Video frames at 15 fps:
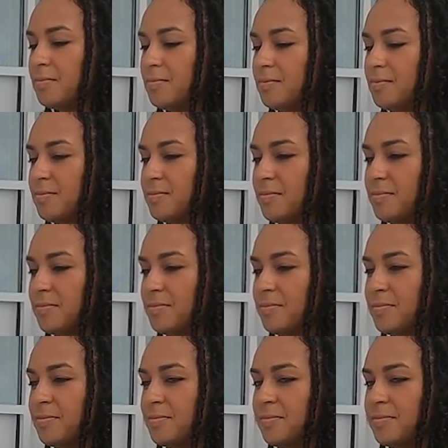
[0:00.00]

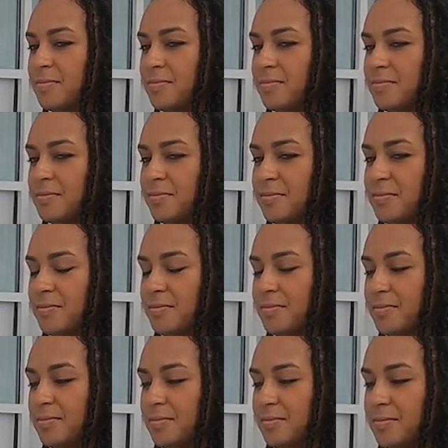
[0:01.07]

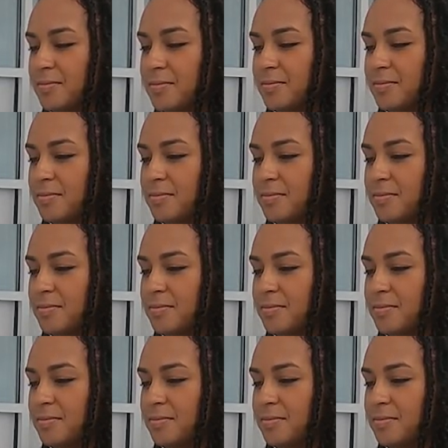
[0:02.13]
This person isn't speaking.